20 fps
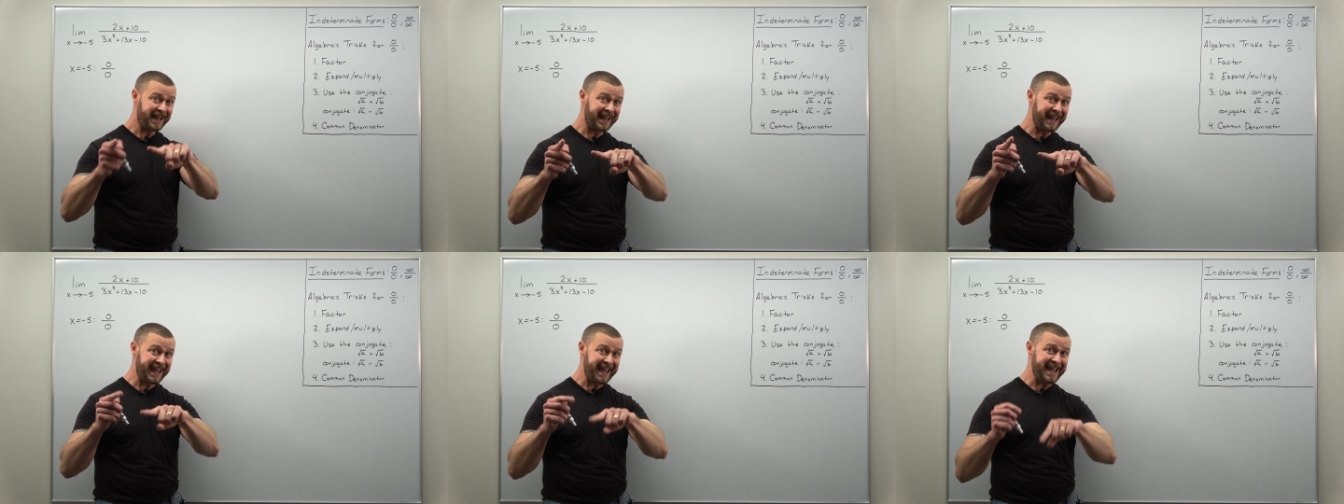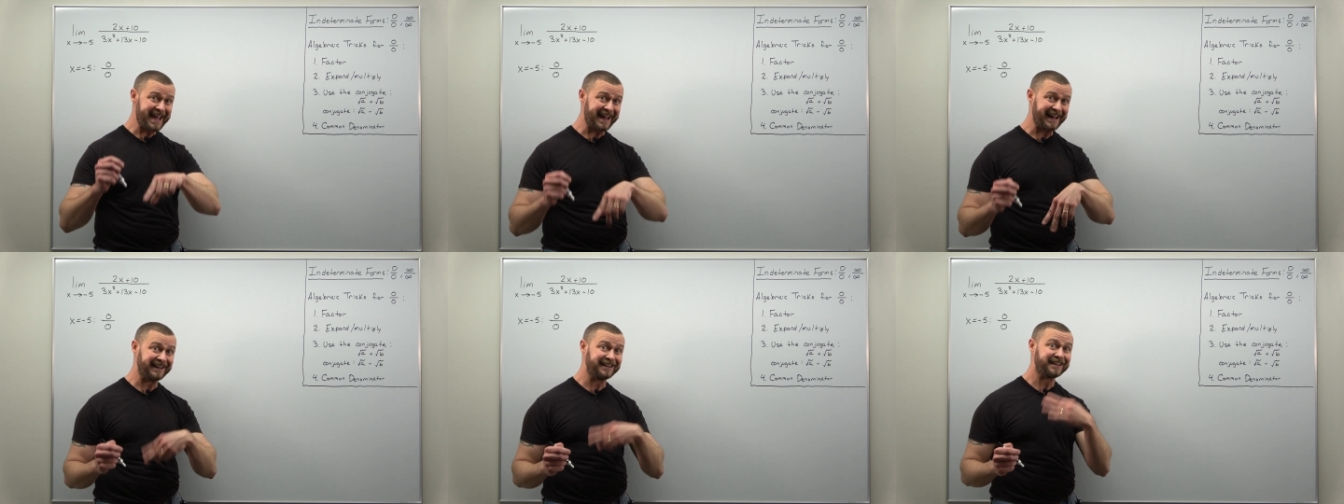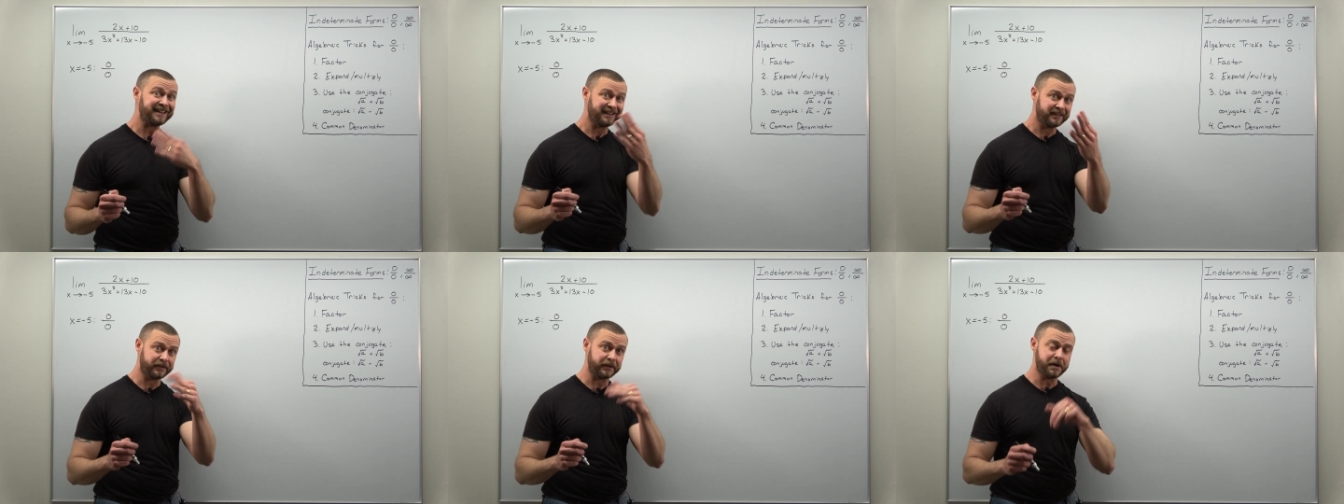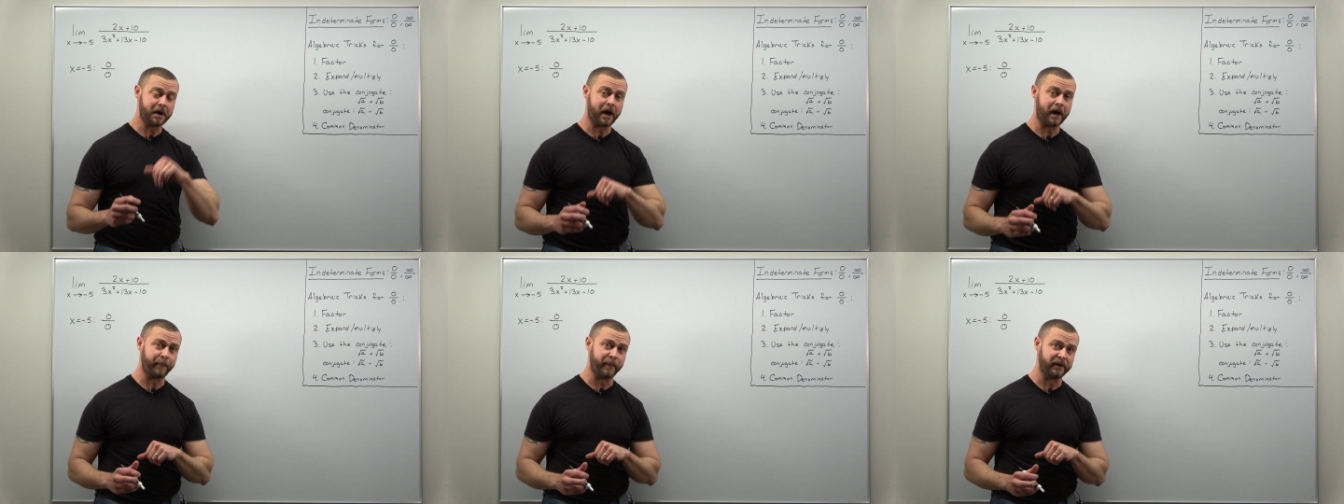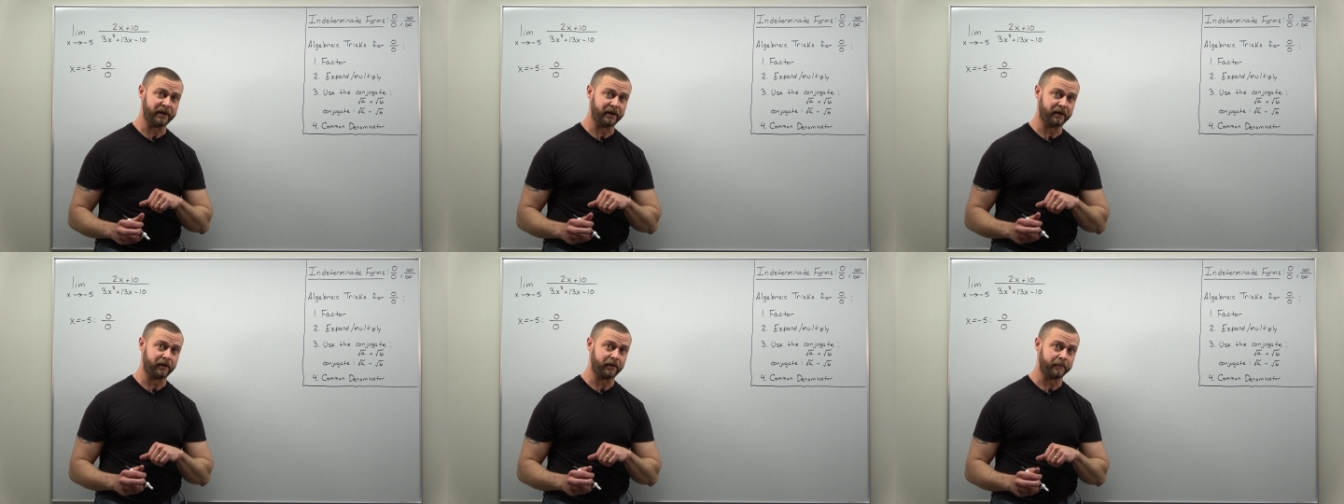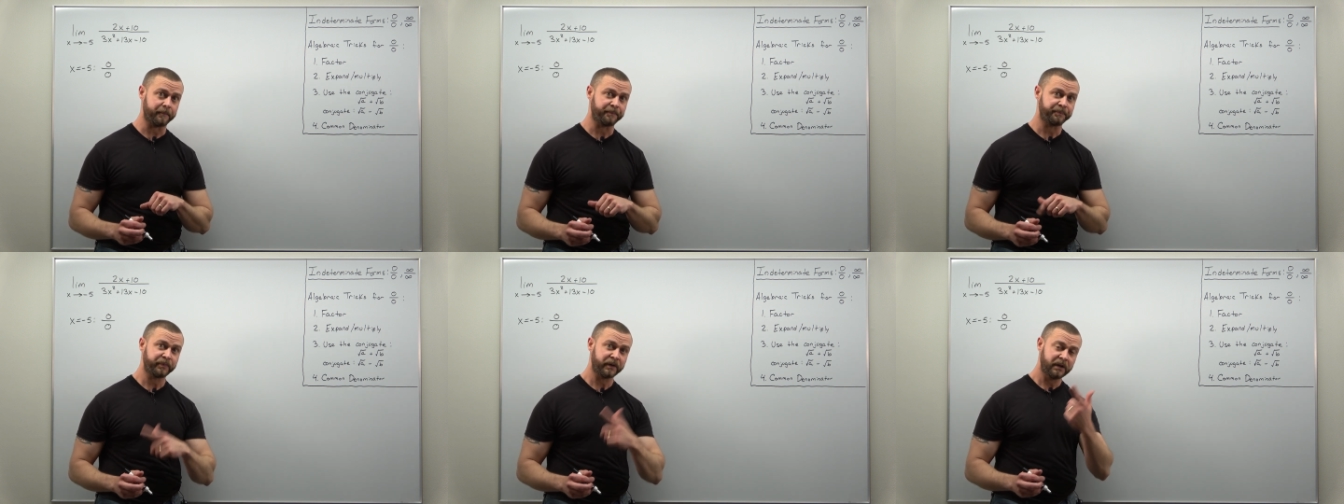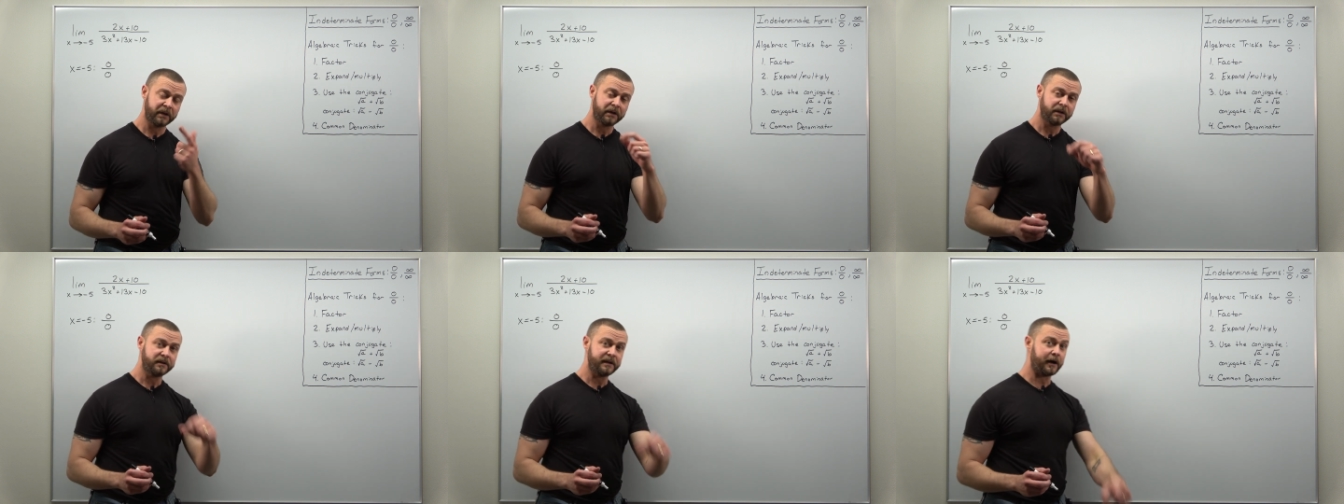and denominator.
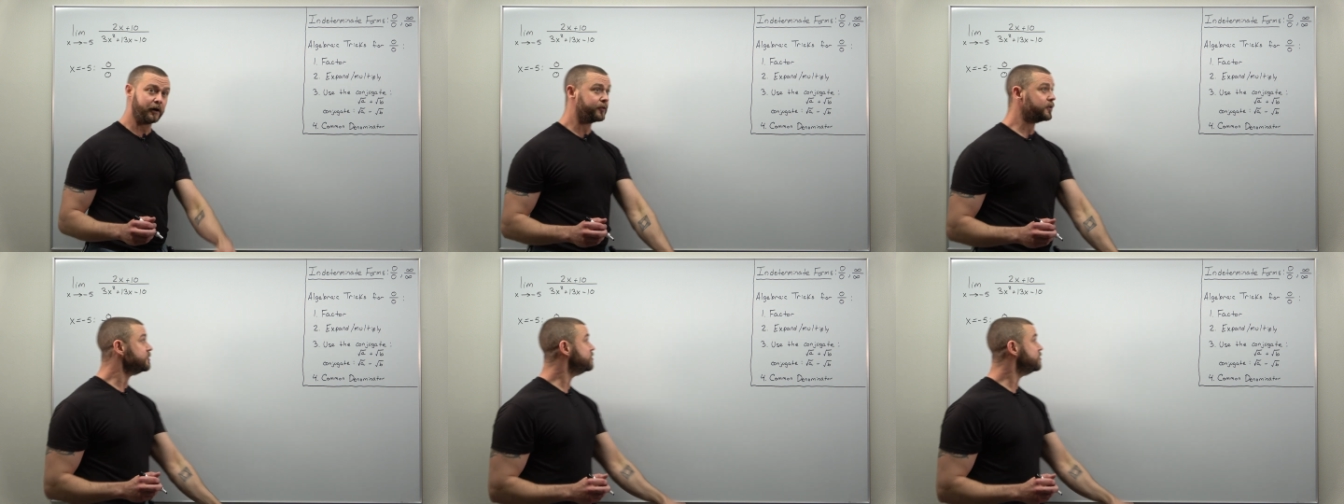Now